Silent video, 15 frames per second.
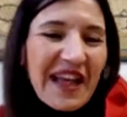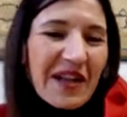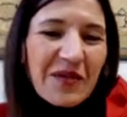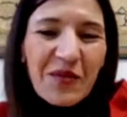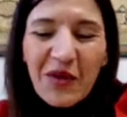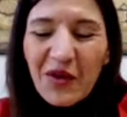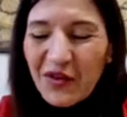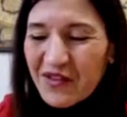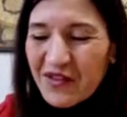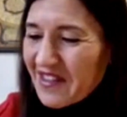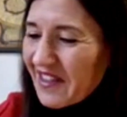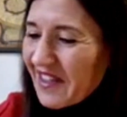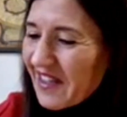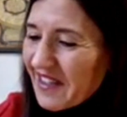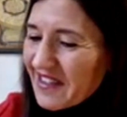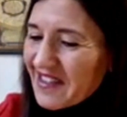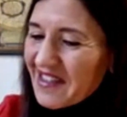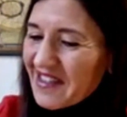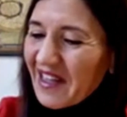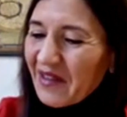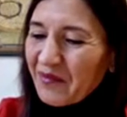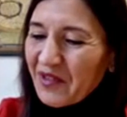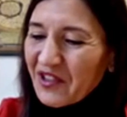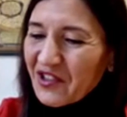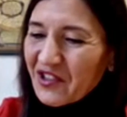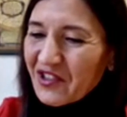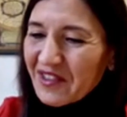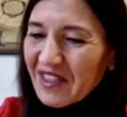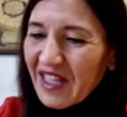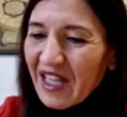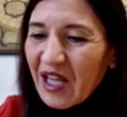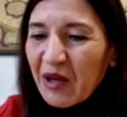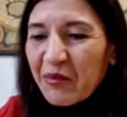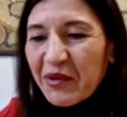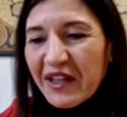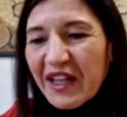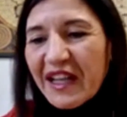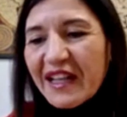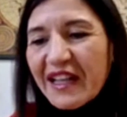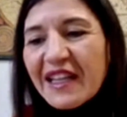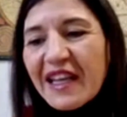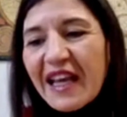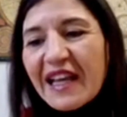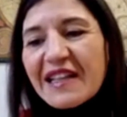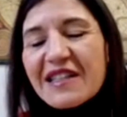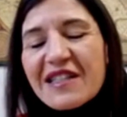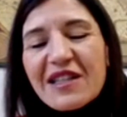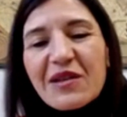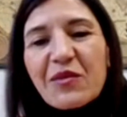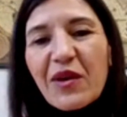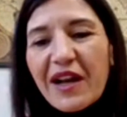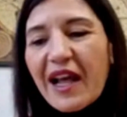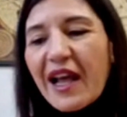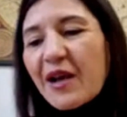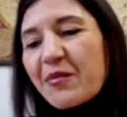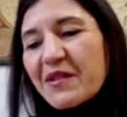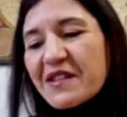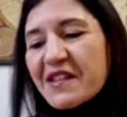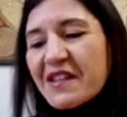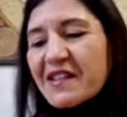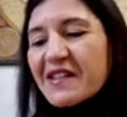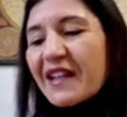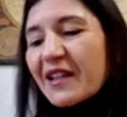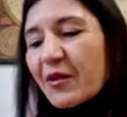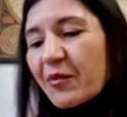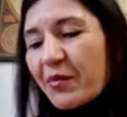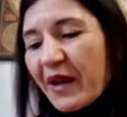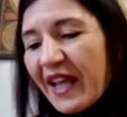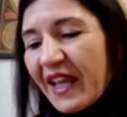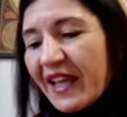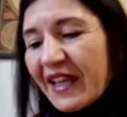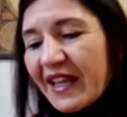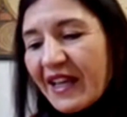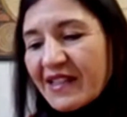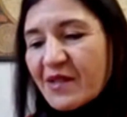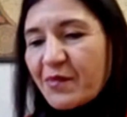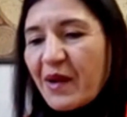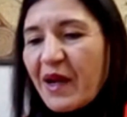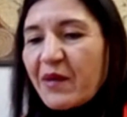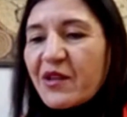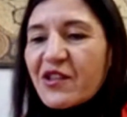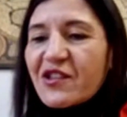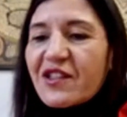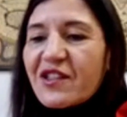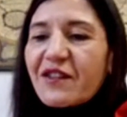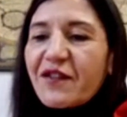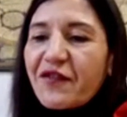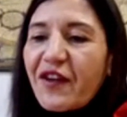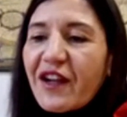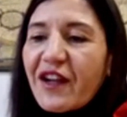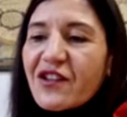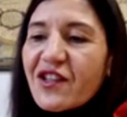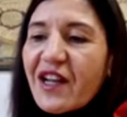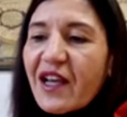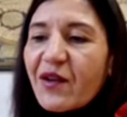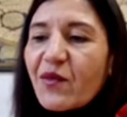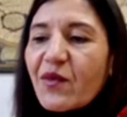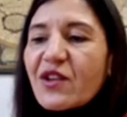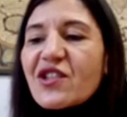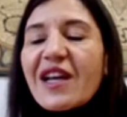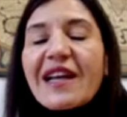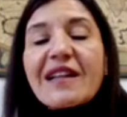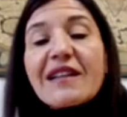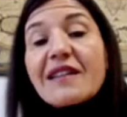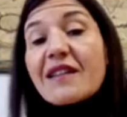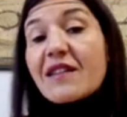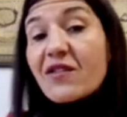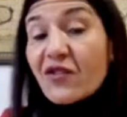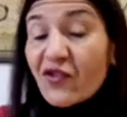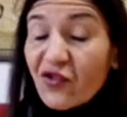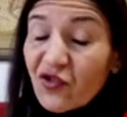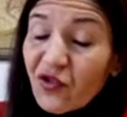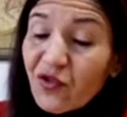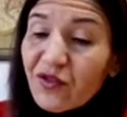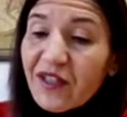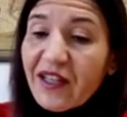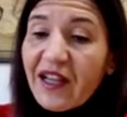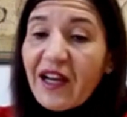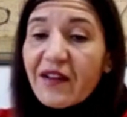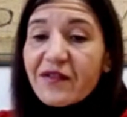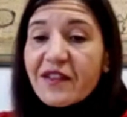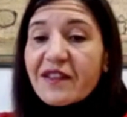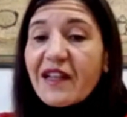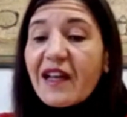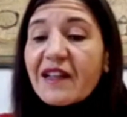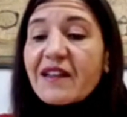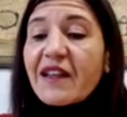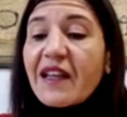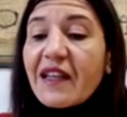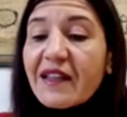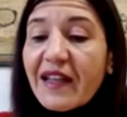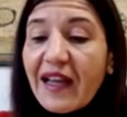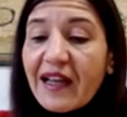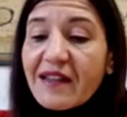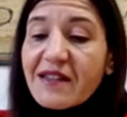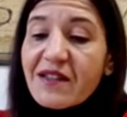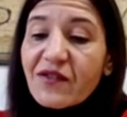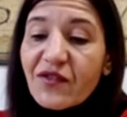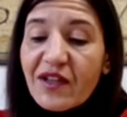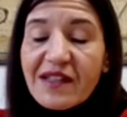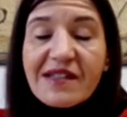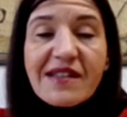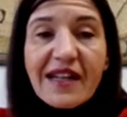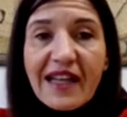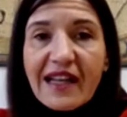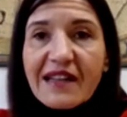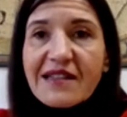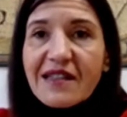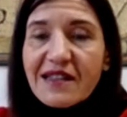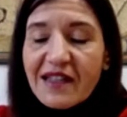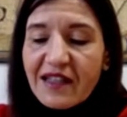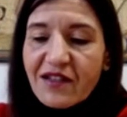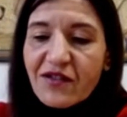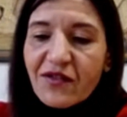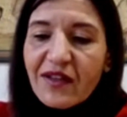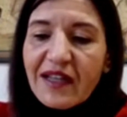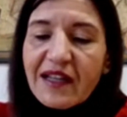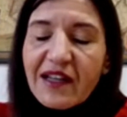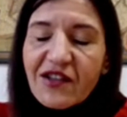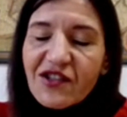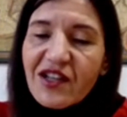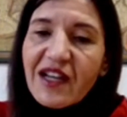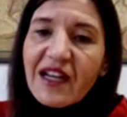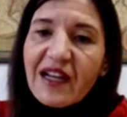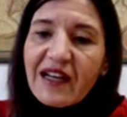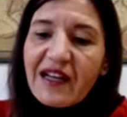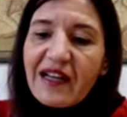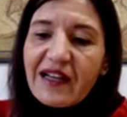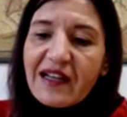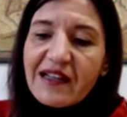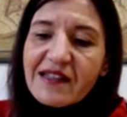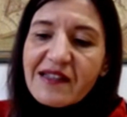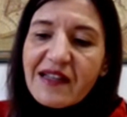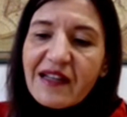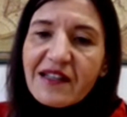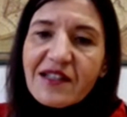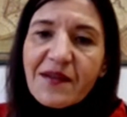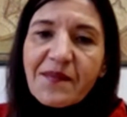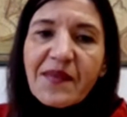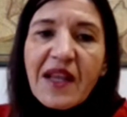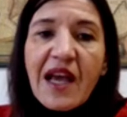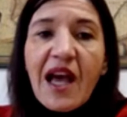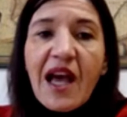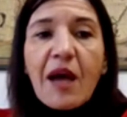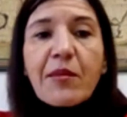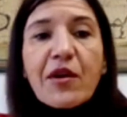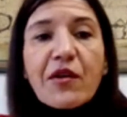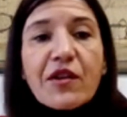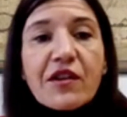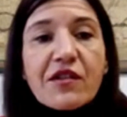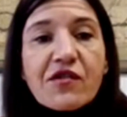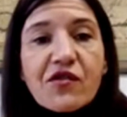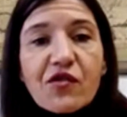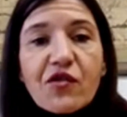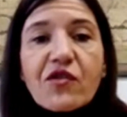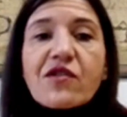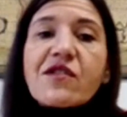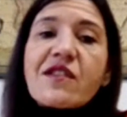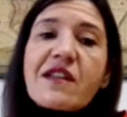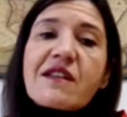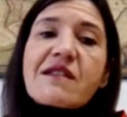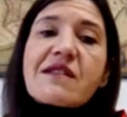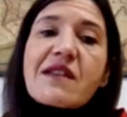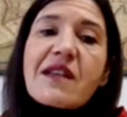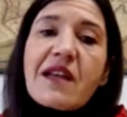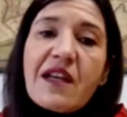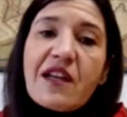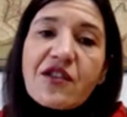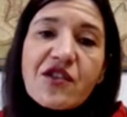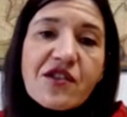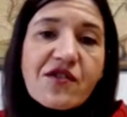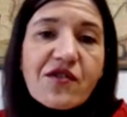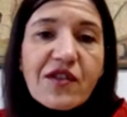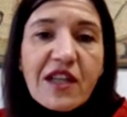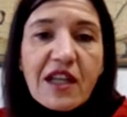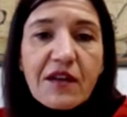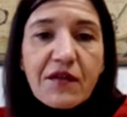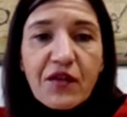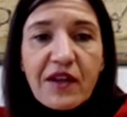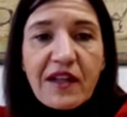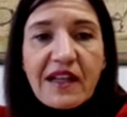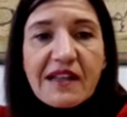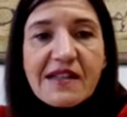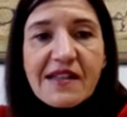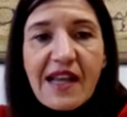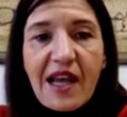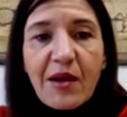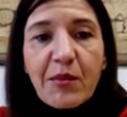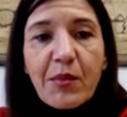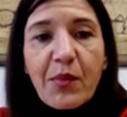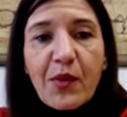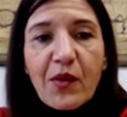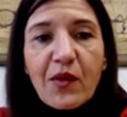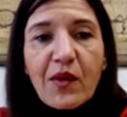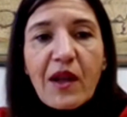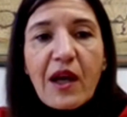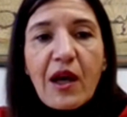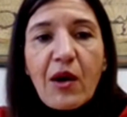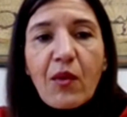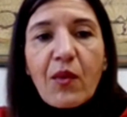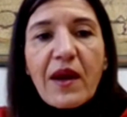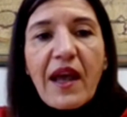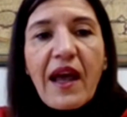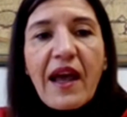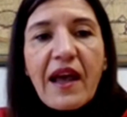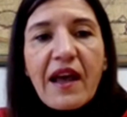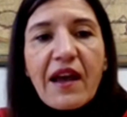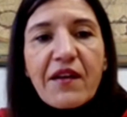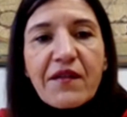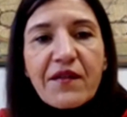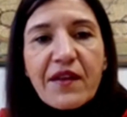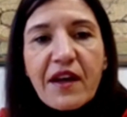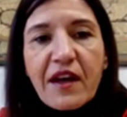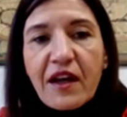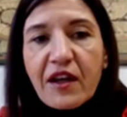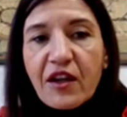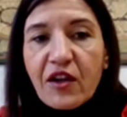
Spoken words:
That was his ambition. But in the end, what happens is that the play gets published in the French language, and shortly after that, it gets translated into English, like I said. Among the sources, just to give you an example, we have,